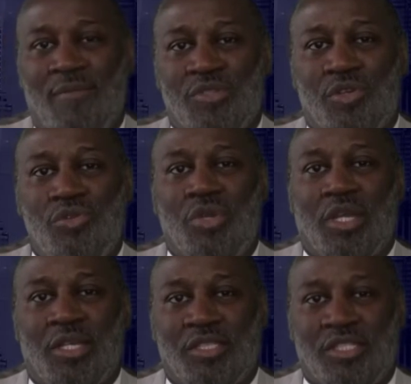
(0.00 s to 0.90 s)
so you
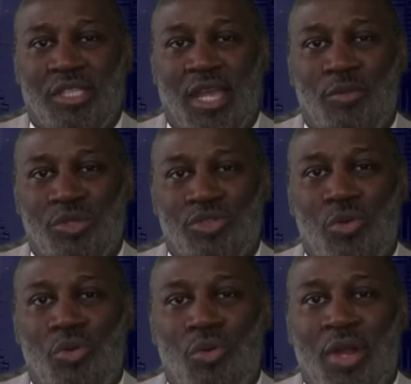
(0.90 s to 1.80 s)
can understand what's
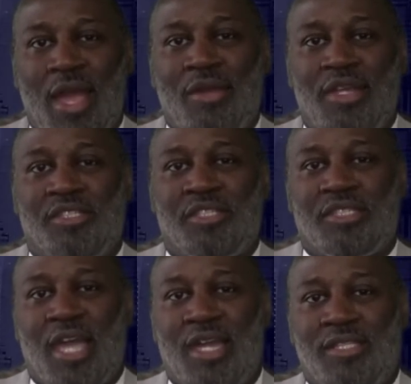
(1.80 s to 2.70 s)
going on out here in
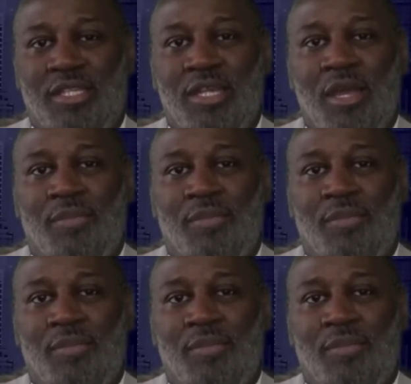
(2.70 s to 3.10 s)
society.